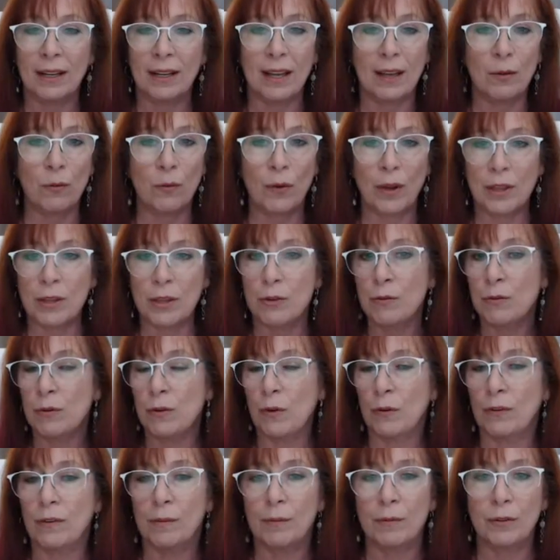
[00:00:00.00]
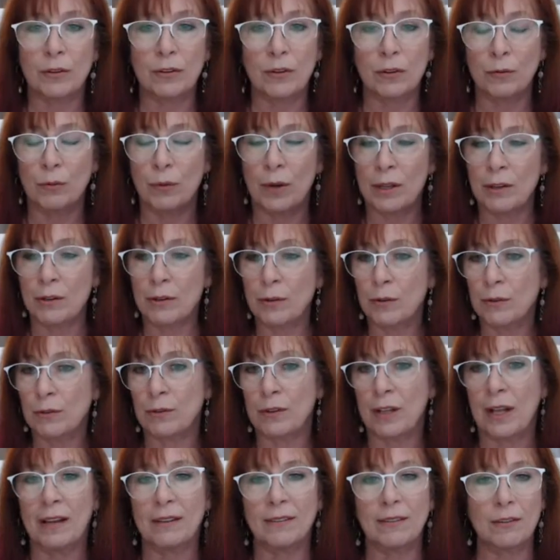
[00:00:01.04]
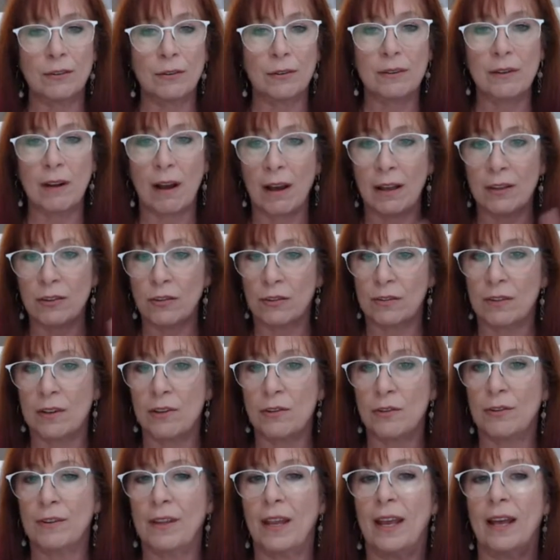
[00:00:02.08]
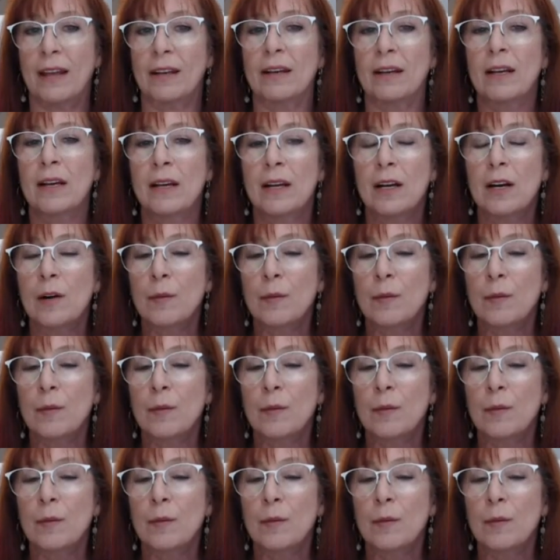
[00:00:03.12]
And again, whether you use them or whether you use glasses or not, just understand